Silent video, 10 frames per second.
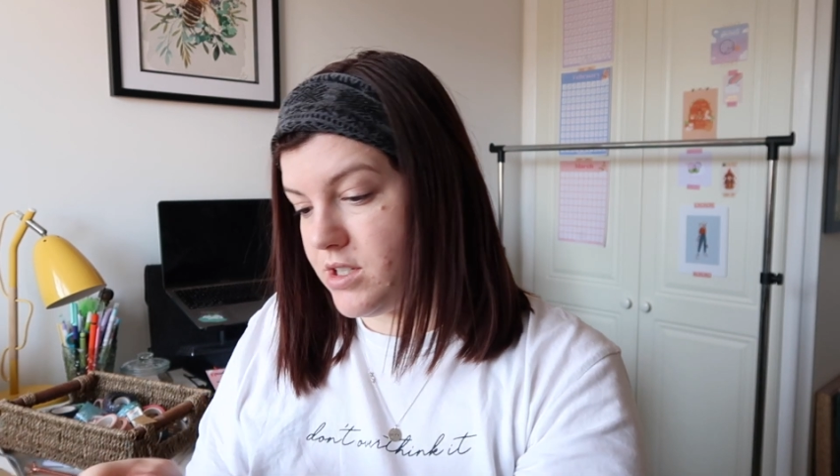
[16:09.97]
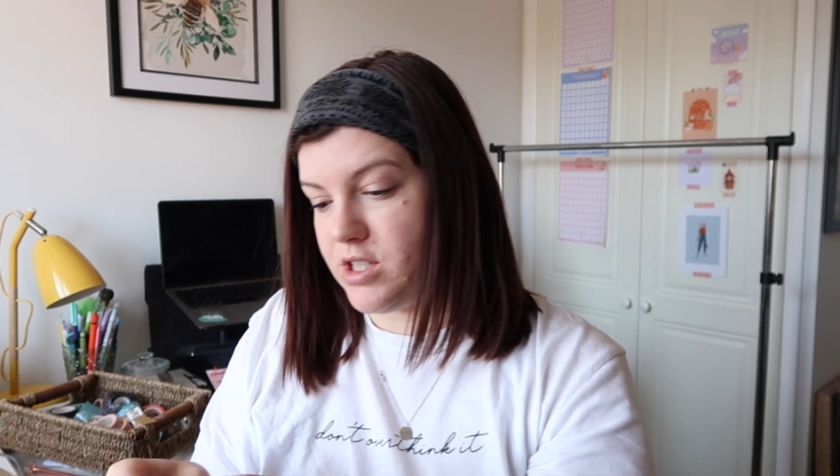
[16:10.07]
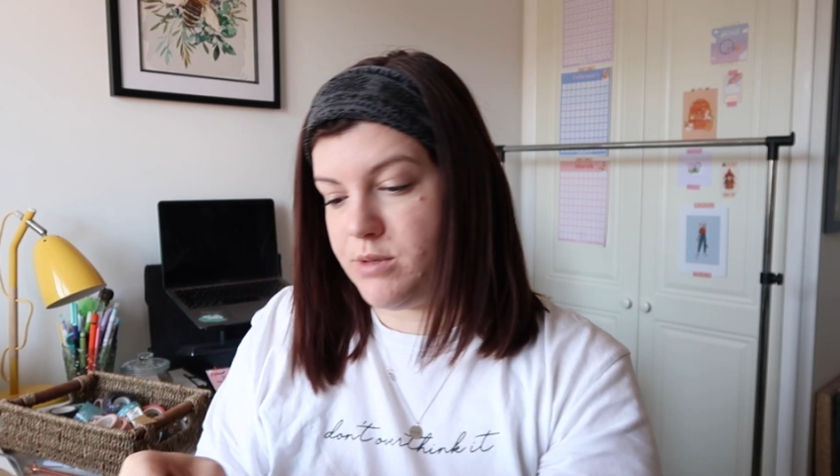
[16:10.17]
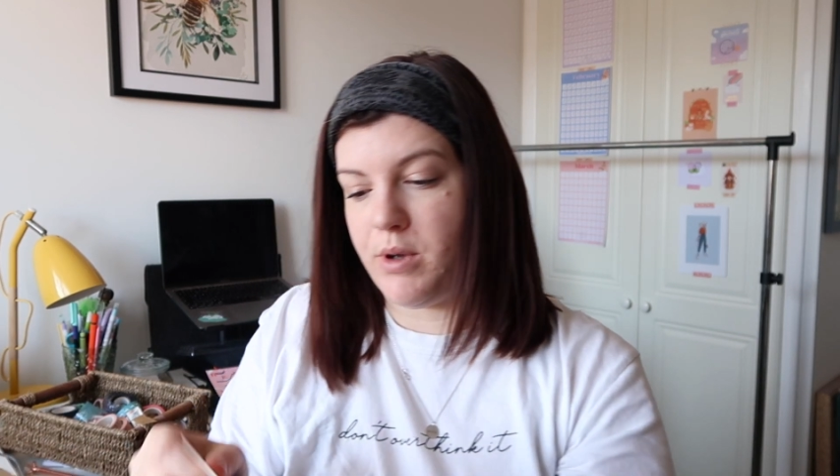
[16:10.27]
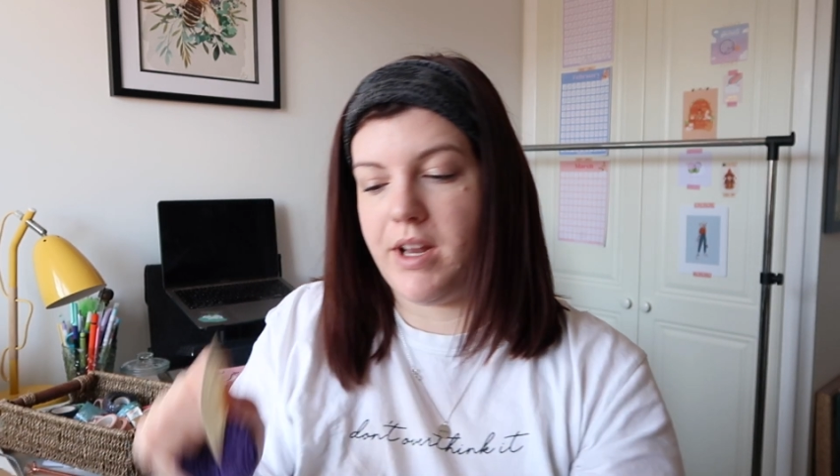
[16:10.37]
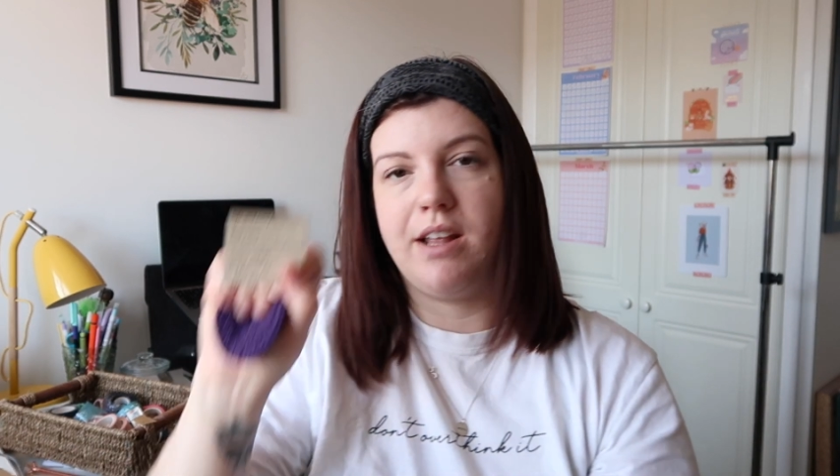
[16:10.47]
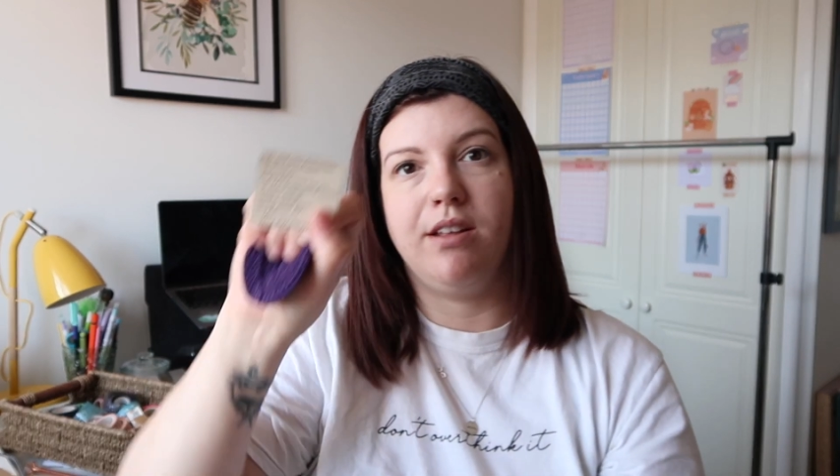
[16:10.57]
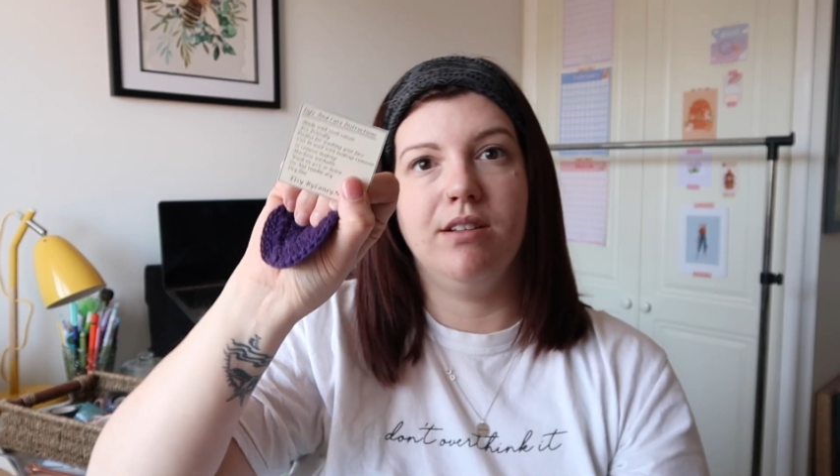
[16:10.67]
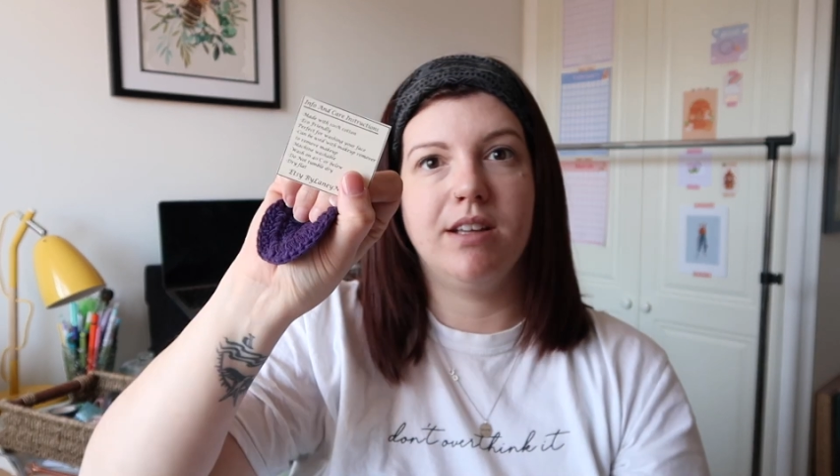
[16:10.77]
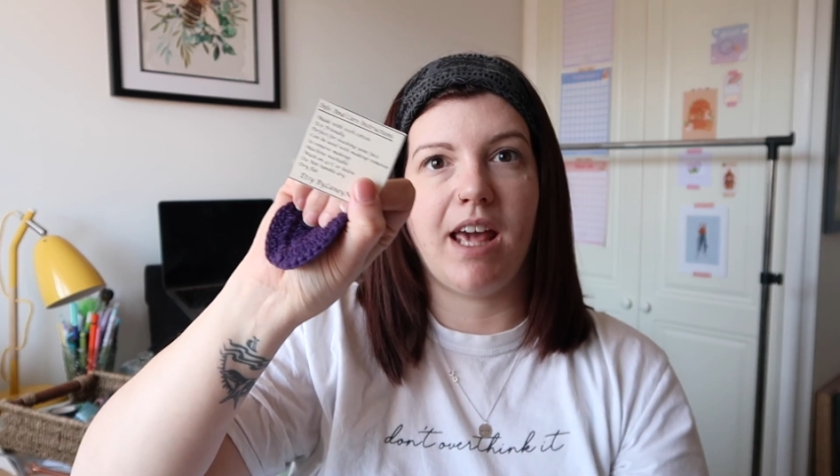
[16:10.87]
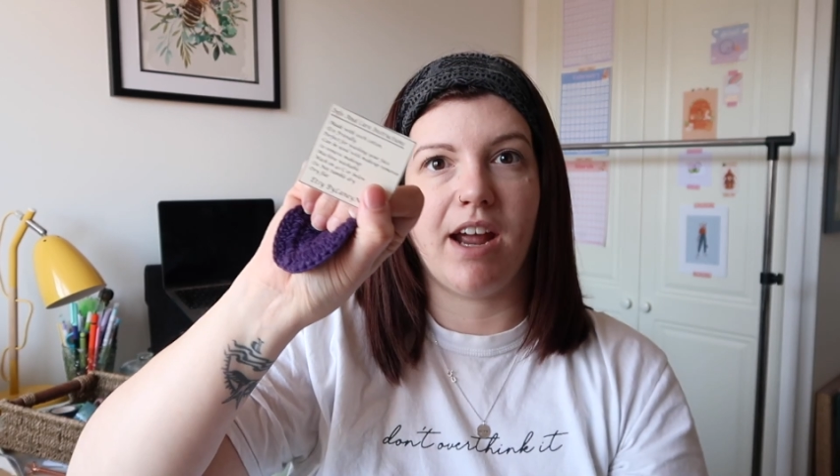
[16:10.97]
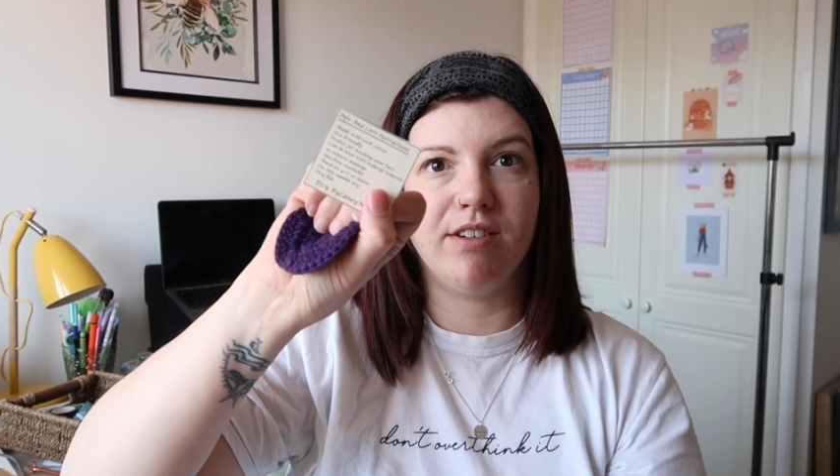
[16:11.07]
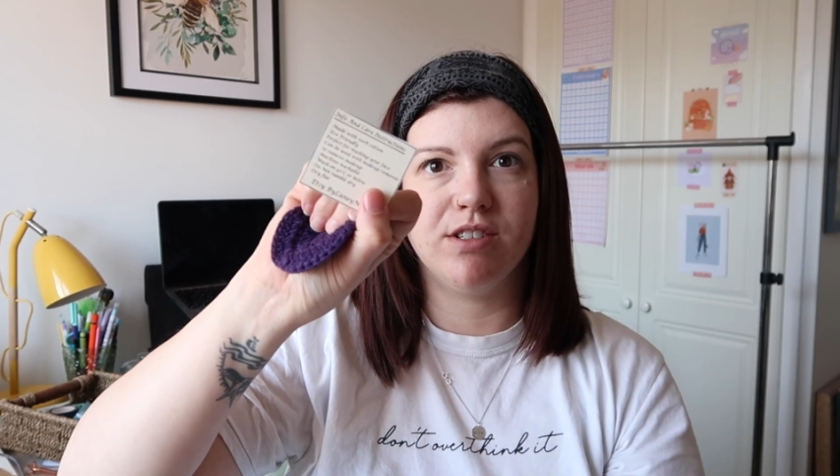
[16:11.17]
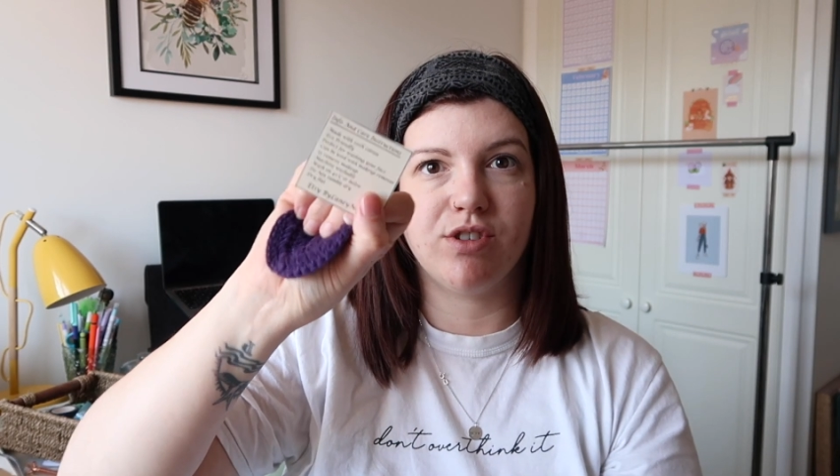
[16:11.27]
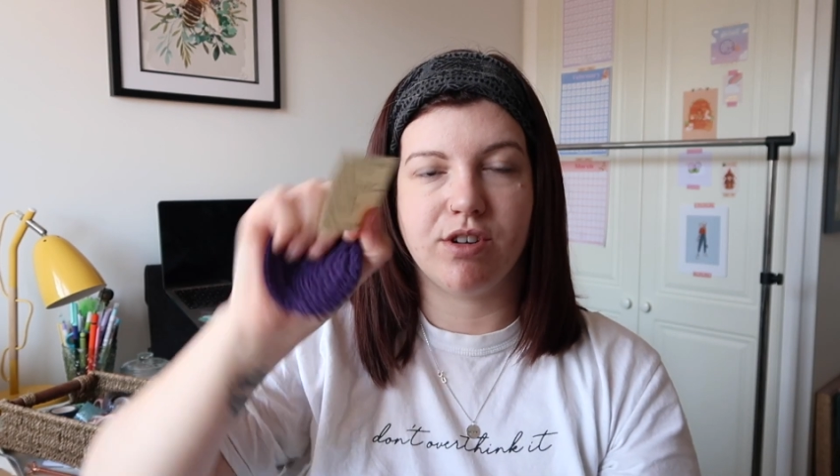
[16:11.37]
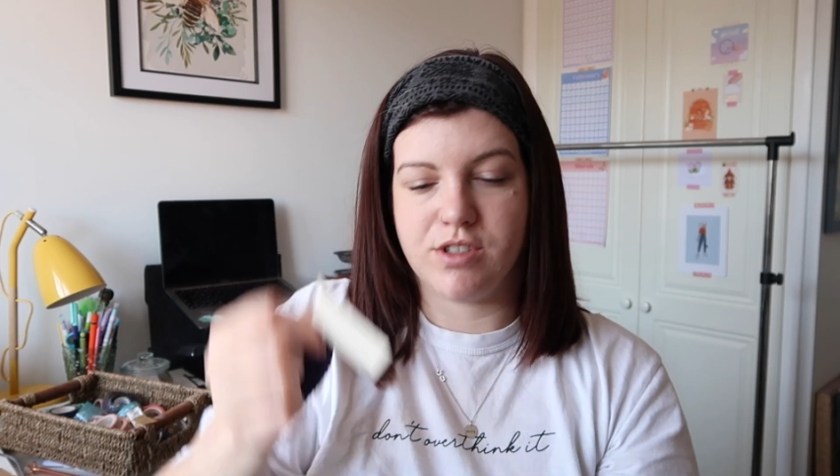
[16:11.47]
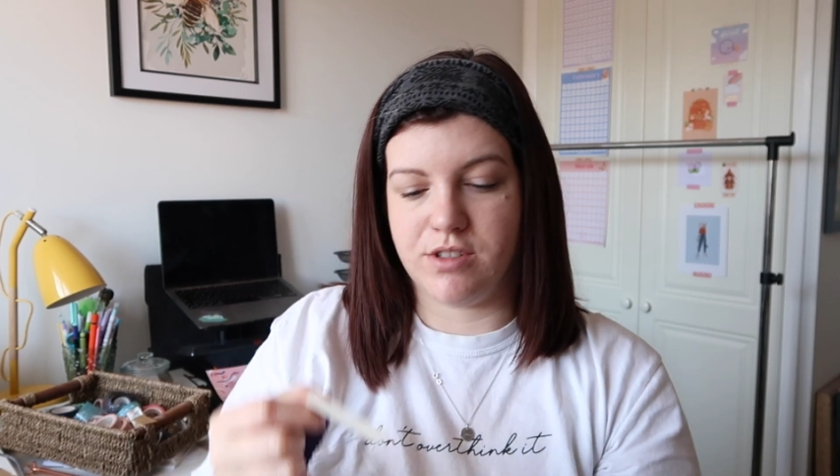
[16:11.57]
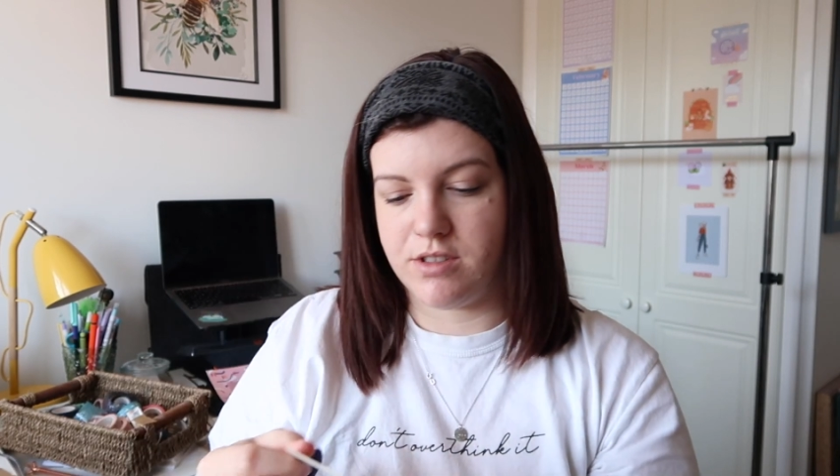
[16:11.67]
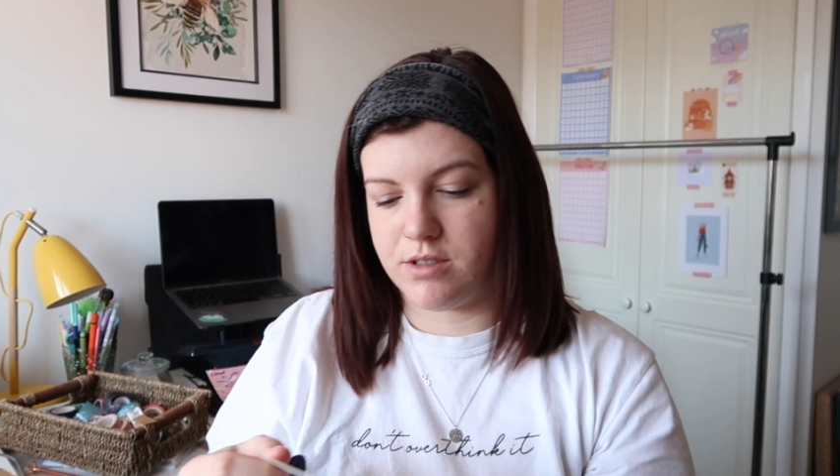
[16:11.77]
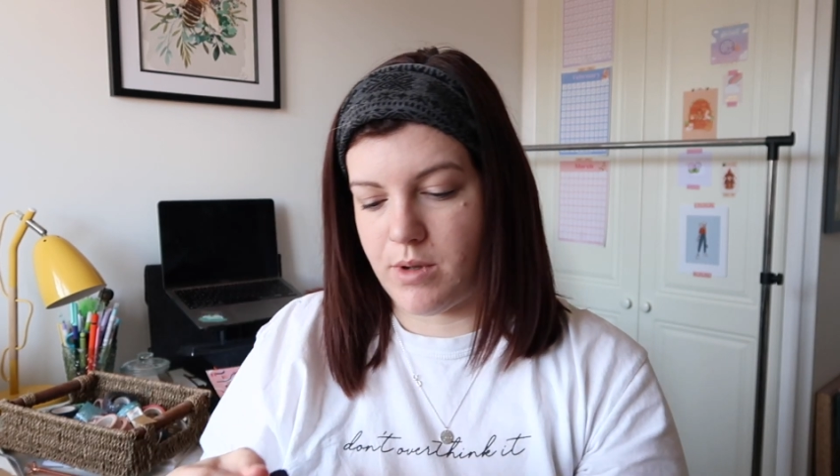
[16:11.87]
And she's put in little care
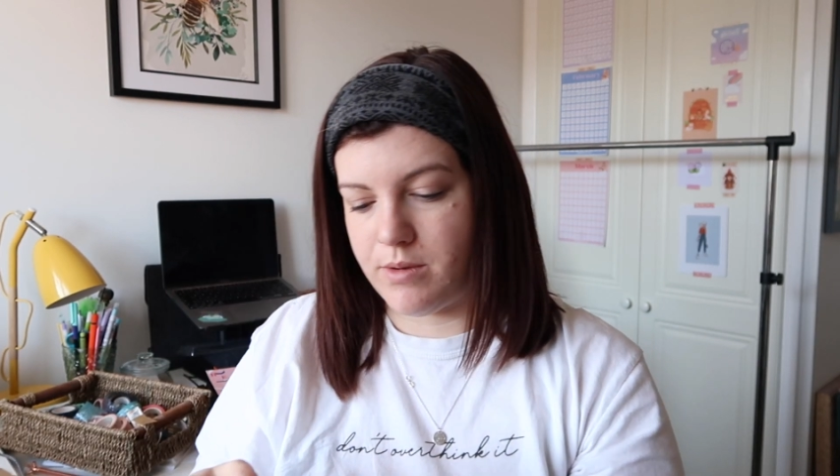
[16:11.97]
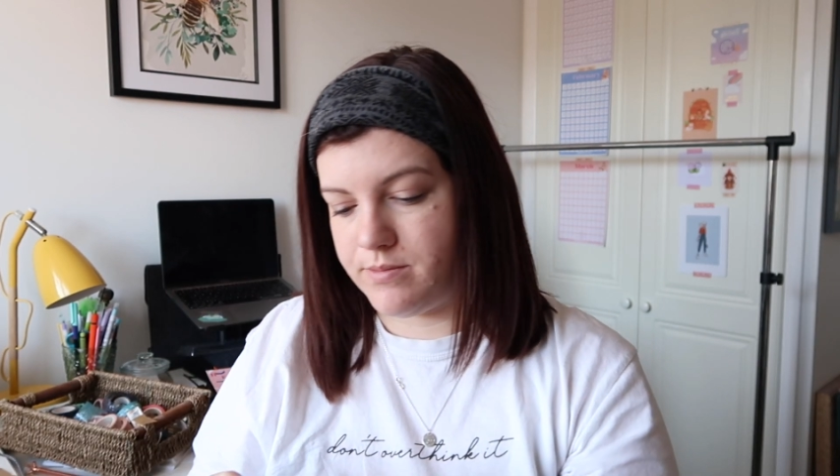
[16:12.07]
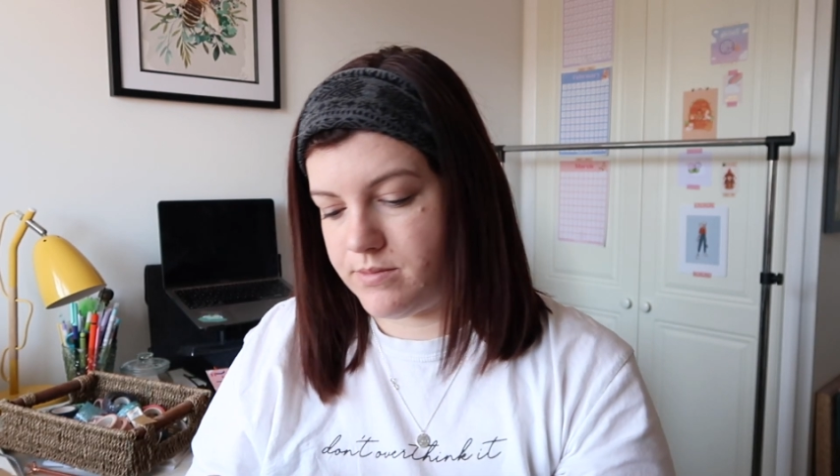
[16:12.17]
instructions as well.